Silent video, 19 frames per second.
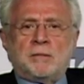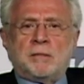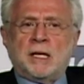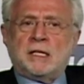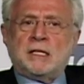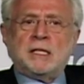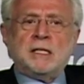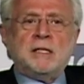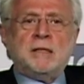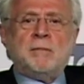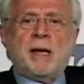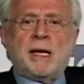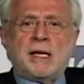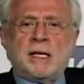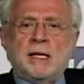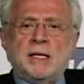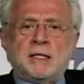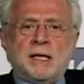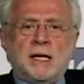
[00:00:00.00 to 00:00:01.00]
It didn't
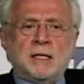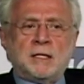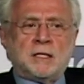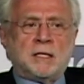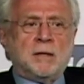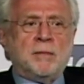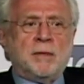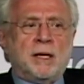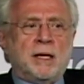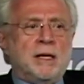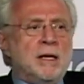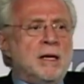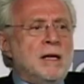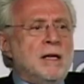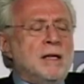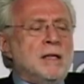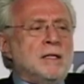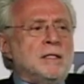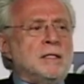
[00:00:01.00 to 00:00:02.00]
make any sense to me,
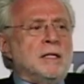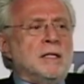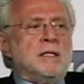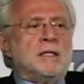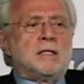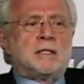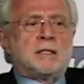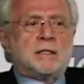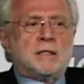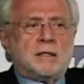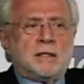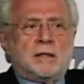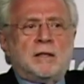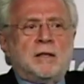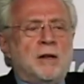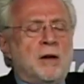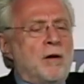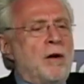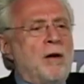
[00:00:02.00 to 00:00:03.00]
since
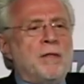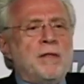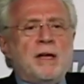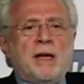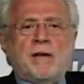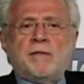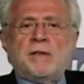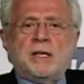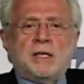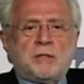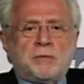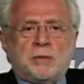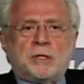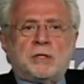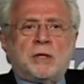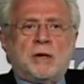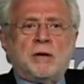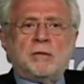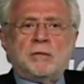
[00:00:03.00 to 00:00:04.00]
all the evidence
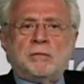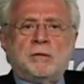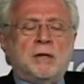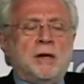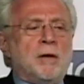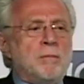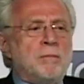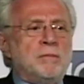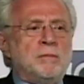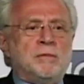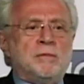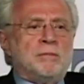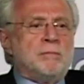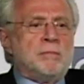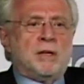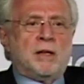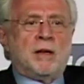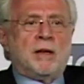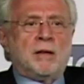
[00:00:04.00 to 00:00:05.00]
was so
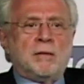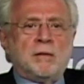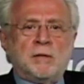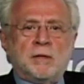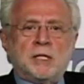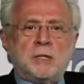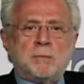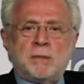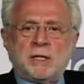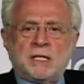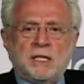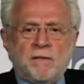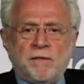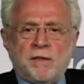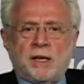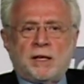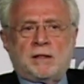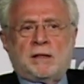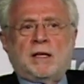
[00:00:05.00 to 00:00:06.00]

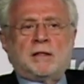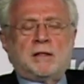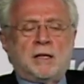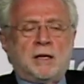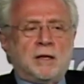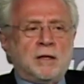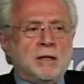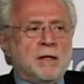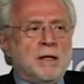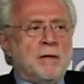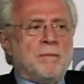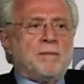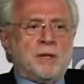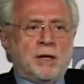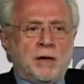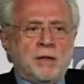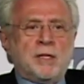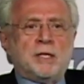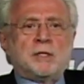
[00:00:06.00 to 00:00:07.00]
specific that
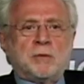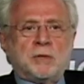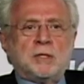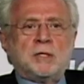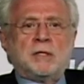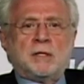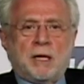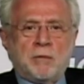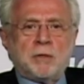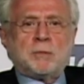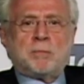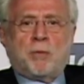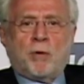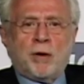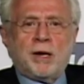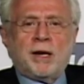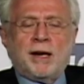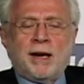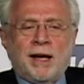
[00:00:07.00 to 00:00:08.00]
he was
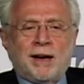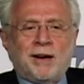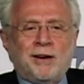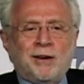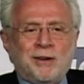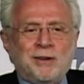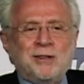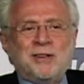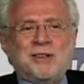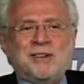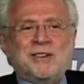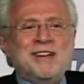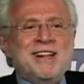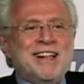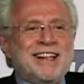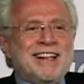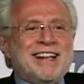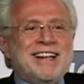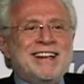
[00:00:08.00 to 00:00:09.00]
born in Honolulu
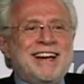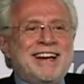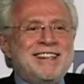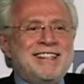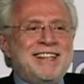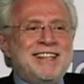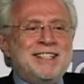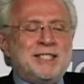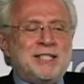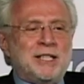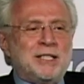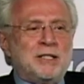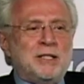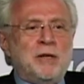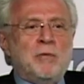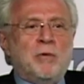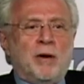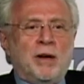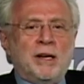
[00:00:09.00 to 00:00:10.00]
in
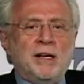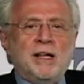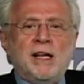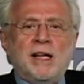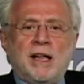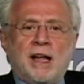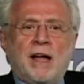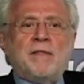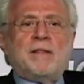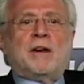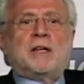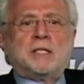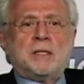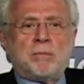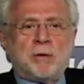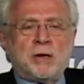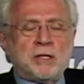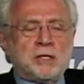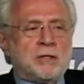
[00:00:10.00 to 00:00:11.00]
1961, and there's
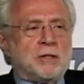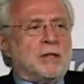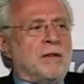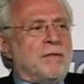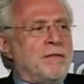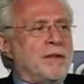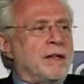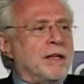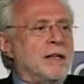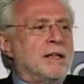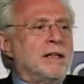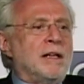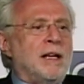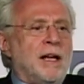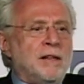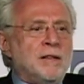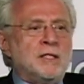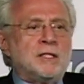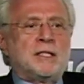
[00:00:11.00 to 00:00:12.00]
a birth certificate.
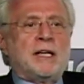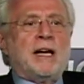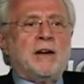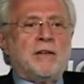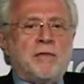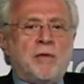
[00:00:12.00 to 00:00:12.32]
And the state